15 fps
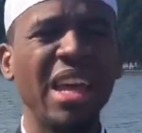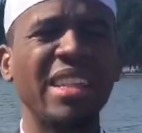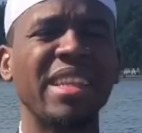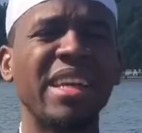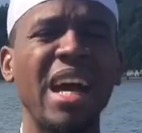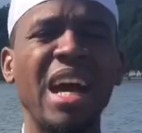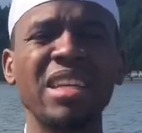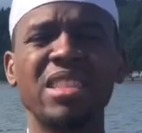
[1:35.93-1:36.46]

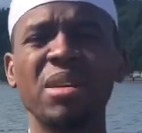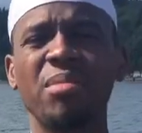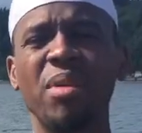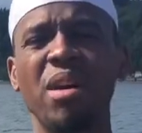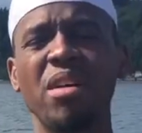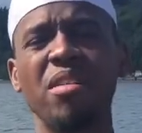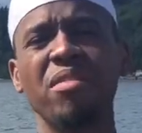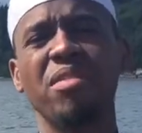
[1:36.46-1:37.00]
the concept
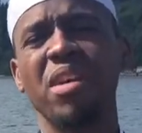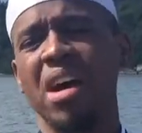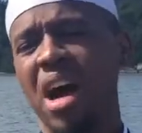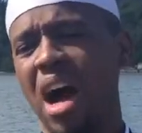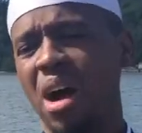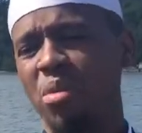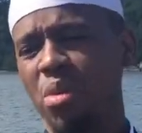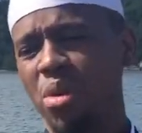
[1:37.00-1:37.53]
of
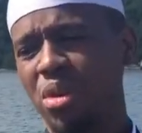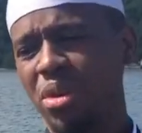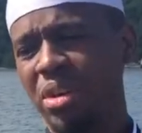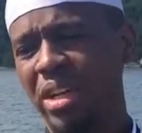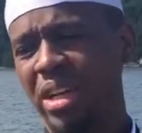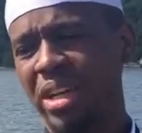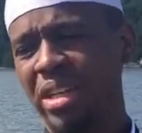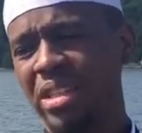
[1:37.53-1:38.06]
how
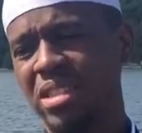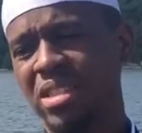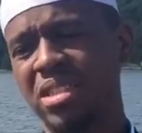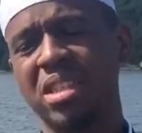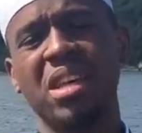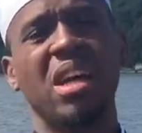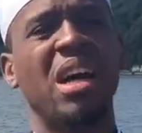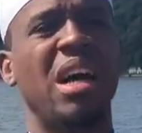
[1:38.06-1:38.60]
water
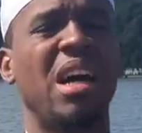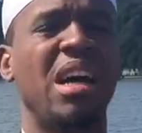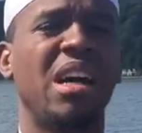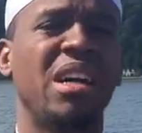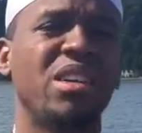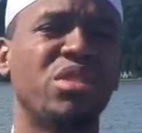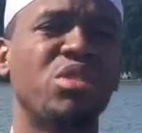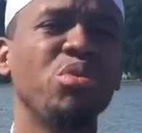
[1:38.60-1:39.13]
is
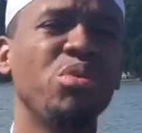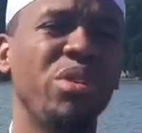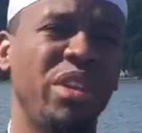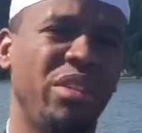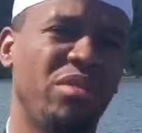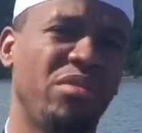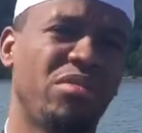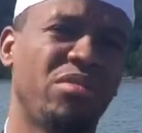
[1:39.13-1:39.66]
uh,
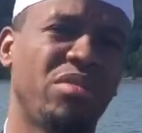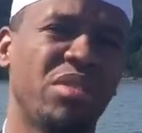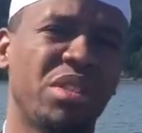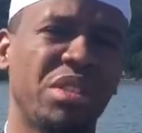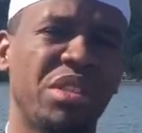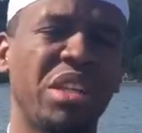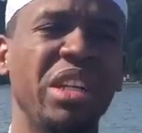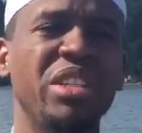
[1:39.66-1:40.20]
soothing
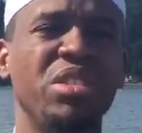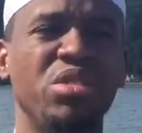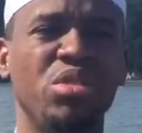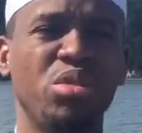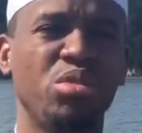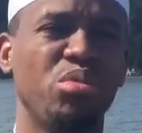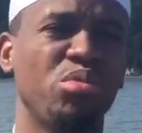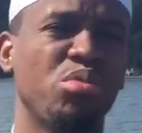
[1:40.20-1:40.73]
to listen
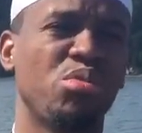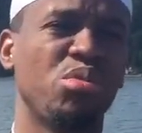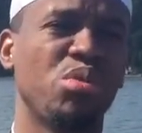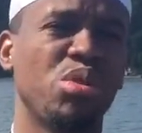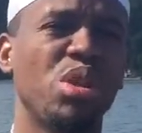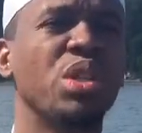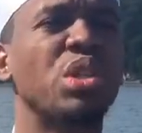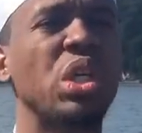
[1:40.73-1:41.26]
to
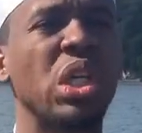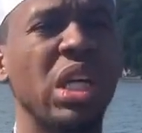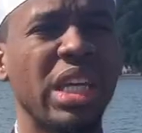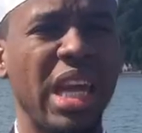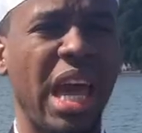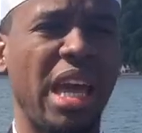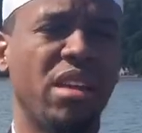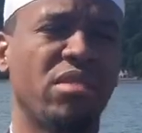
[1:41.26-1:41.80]
to
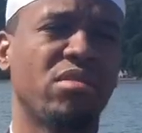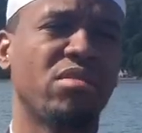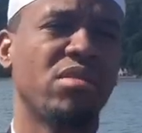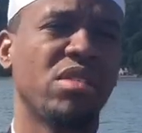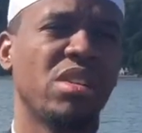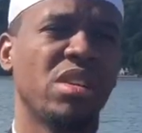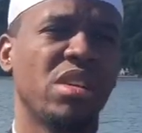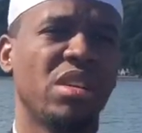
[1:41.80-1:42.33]
look at
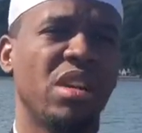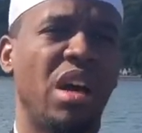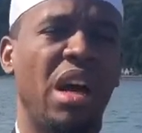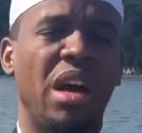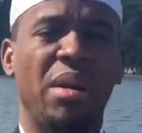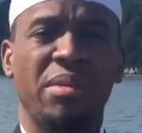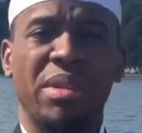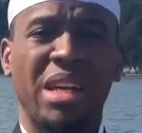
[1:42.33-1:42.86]

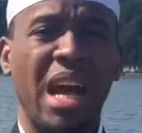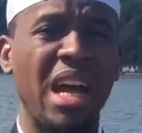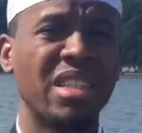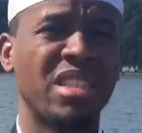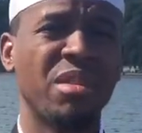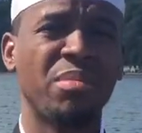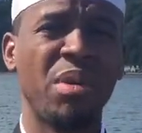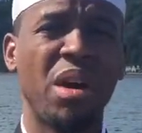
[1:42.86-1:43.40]
the
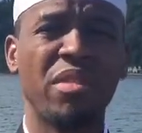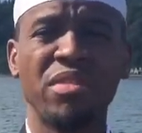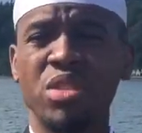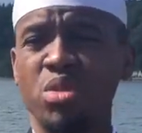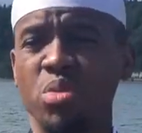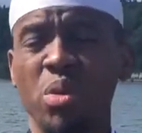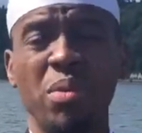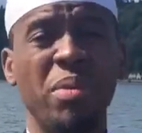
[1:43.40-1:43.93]
concept of
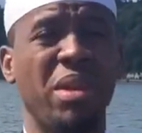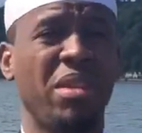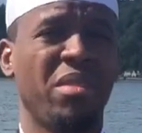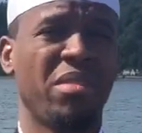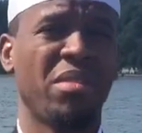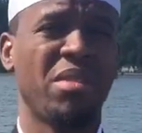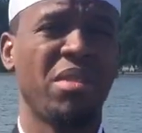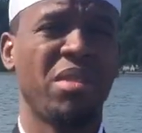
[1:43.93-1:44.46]

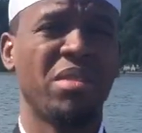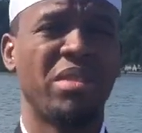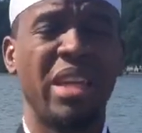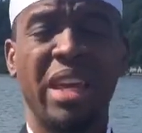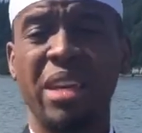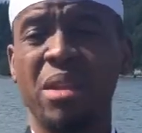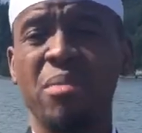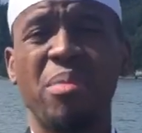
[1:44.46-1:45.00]
swimming
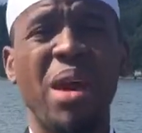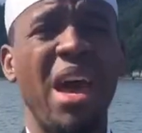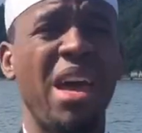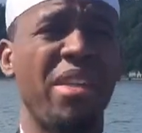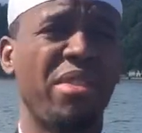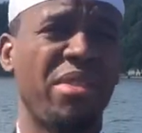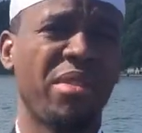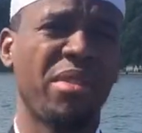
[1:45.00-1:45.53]
taking a bath